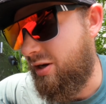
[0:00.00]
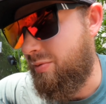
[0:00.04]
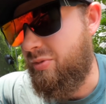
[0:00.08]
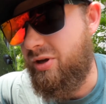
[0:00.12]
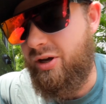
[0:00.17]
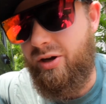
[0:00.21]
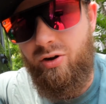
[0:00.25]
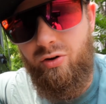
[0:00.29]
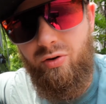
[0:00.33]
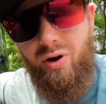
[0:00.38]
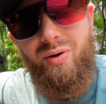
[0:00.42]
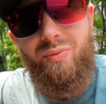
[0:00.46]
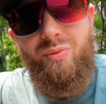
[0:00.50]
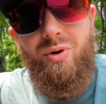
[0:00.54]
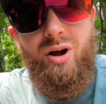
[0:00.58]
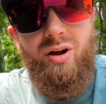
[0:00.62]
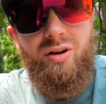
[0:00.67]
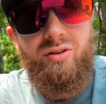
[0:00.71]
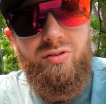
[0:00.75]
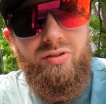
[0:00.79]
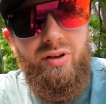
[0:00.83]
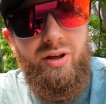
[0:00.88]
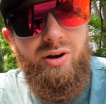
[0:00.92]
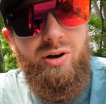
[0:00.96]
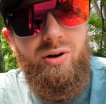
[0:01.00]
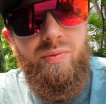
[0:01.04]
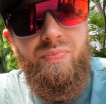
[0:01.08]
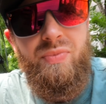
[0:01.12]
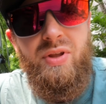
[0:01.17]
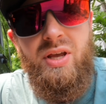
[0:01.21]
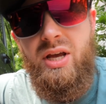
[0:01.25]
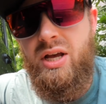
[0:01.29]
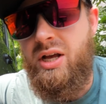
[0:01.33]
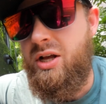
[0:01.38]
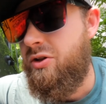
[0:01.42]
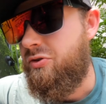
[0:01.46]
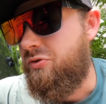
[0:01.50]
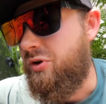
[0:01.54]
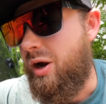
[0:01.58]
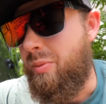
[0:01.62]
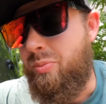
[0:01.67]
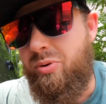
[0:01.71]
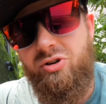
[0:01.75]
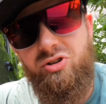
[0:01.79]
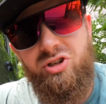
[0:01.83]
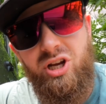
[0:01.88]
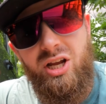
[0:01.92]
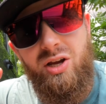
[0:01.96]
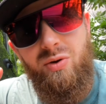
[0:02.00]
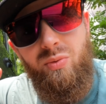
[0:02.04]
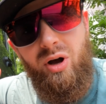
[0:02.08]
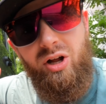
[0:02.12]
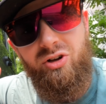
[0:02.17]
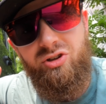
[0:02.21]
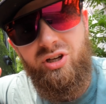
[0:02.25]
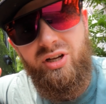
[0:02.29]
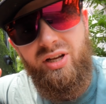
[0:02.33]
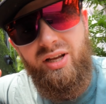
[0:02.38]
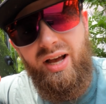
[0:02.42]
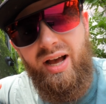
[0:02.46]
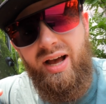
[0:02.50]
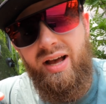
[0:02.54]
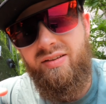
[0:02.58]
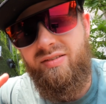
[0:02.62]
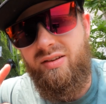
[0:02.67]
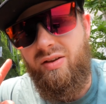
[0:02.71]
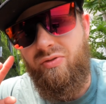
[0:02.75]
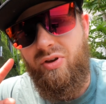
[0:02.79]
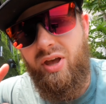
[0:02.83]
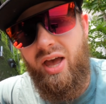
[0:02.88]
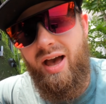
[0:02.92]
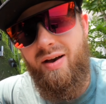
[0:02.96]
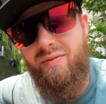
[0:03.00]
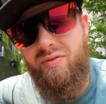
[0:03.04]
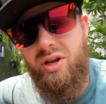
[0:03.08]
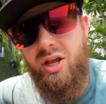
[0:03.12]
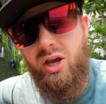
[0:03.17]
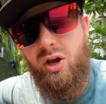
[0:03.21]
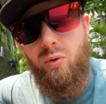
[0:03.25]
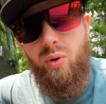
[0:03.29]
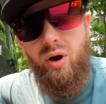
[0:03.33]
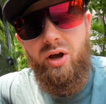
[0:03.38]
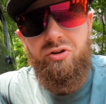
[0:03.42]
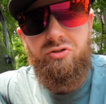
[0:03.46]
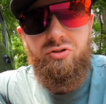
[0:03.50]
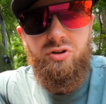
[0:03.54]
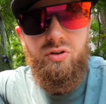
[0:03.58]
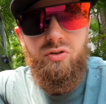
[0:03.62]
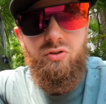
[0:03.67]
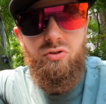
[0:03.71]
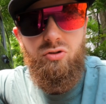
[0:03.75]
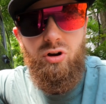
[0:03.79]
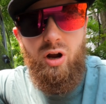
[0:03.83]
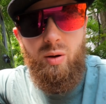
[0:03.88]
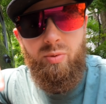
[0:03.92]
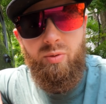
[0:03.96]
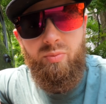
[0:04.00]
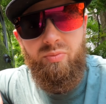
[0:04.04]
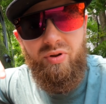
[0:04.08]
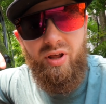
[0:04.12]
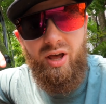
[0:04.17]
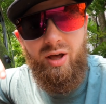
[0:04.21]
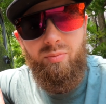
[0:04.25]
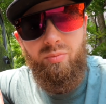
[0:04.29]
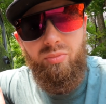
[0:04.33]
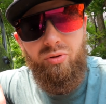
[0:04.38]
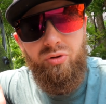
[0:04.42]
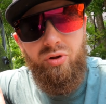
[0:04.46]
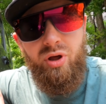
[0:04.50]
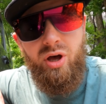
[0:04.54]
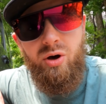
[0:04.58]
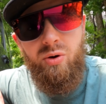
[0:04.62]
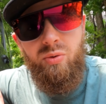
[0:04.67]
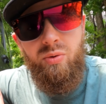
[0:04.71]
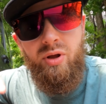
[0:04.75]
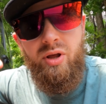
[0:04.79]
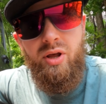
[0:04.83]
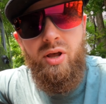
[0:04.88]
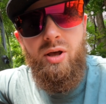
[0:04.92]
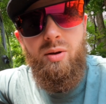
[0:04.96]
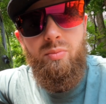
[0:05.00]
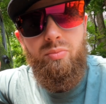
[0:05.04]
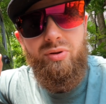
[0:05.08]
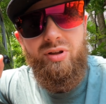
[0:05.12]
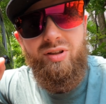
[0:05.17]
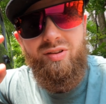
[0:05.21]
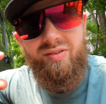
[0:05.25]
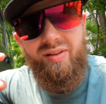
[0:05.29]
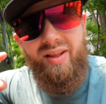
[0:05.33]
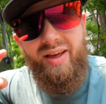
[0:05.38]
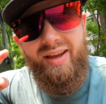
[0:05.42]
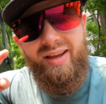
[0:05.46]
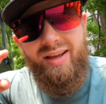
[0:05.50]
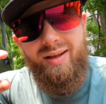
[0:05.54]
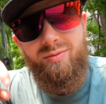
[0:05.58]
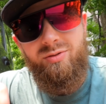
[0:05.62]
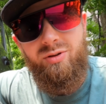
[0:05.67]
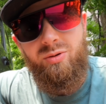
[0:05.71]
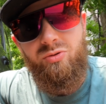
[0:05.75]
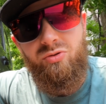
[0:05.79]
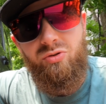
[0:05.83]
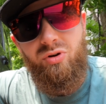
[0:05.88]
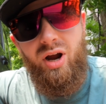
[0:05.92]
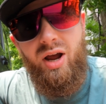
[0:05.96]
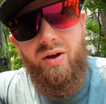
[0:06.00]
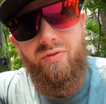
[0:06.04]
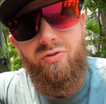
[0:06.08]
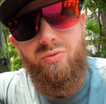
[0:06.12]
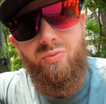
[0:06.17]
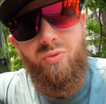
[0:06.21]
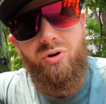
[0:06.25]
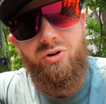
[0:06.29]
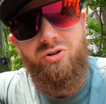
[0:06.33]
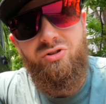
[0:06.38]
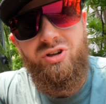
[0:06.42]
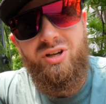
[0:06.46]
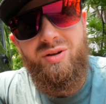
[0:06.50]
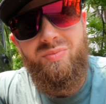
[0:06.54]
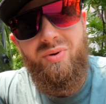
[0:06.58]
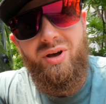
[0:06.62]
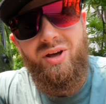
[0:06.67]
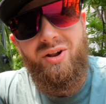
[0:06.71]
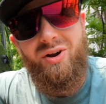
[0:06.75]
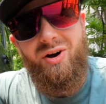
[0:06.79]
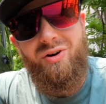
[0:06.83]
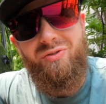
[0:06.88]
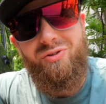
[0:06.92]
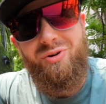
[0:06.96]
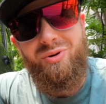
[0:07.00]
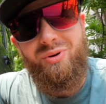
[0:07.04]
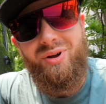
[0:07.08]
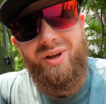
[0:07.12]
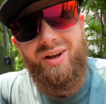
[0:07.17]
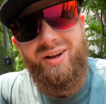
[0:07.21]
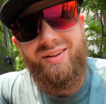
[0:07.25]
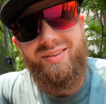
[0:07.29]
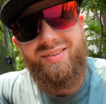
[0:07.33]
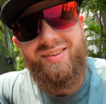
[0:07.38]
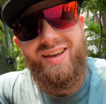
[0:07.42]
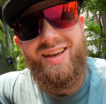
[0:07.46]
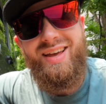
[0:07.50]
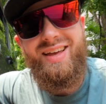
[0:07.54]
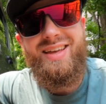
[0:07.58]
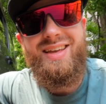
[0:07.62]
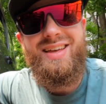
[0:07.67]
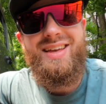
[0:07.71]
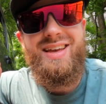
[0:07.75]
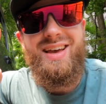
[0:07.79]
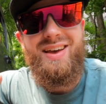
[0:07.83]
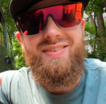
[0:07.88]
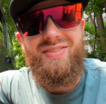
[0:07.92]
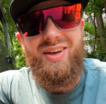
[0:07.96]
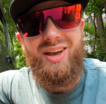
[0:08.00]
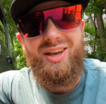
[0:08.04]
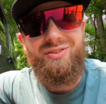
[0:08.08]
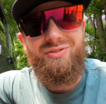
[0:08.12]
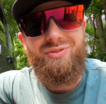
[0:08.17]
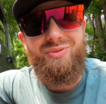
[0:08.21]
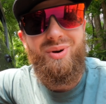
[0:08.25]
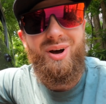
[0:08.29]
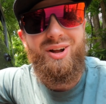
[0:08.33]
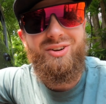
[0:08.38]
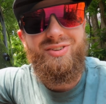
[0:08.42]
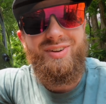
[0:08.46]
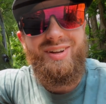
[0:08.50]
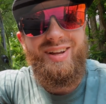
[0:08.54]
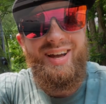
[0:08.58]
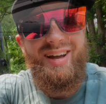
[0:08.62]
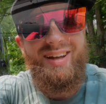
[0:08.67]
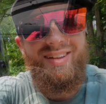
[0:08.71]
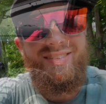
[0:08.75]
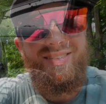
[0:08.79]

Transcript: be a great rock slider. So I appreciate you watching, guys. If you have any questions, drop them down below. Please like and subscribe for more Jeep and off-road content. And thanks for watching, guys.